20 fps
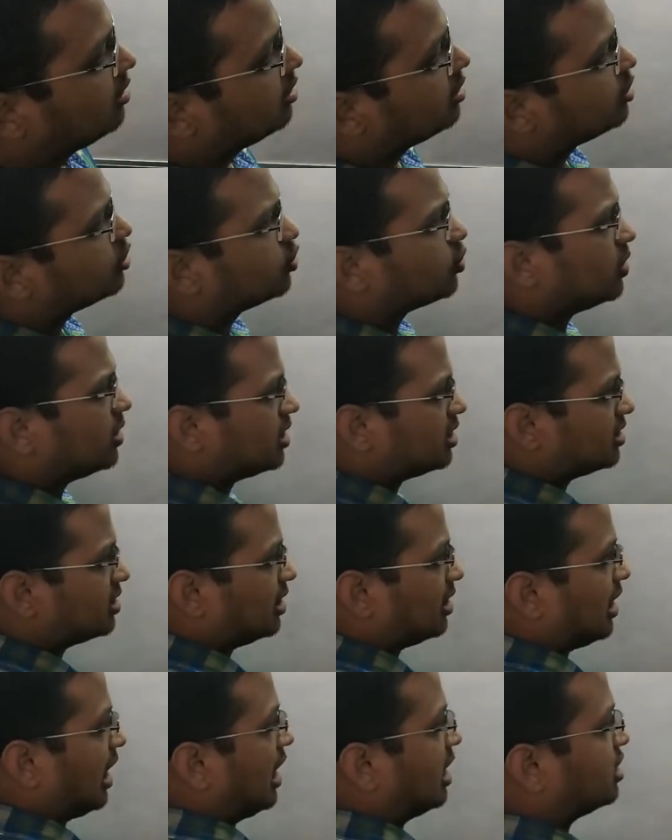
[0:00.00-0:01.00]
So it is the
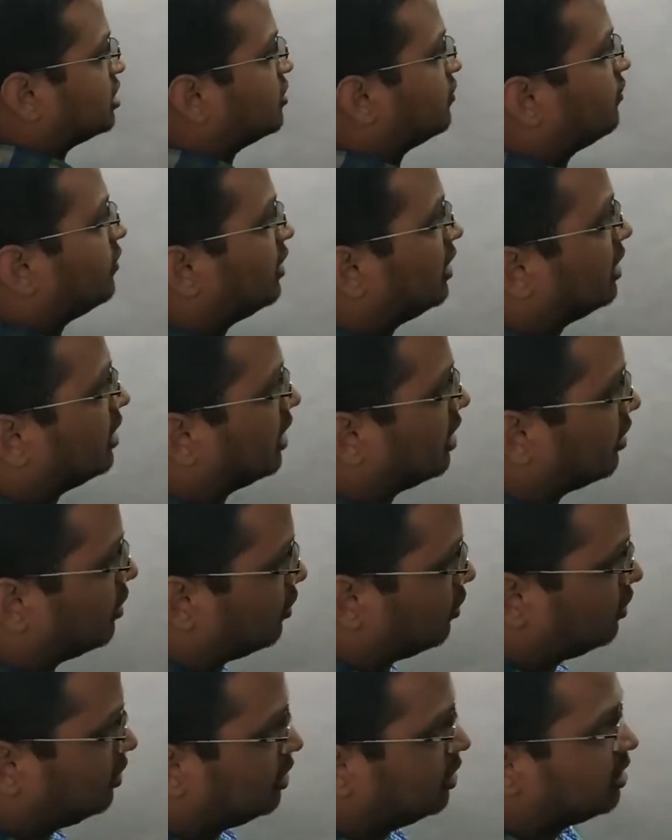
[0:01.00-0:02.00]
last free
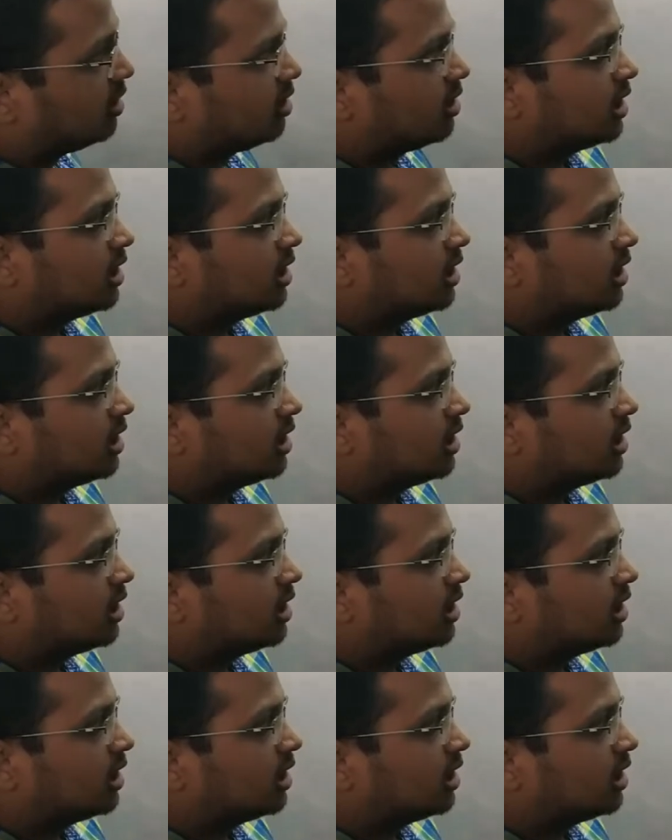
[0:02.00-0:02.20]
electron.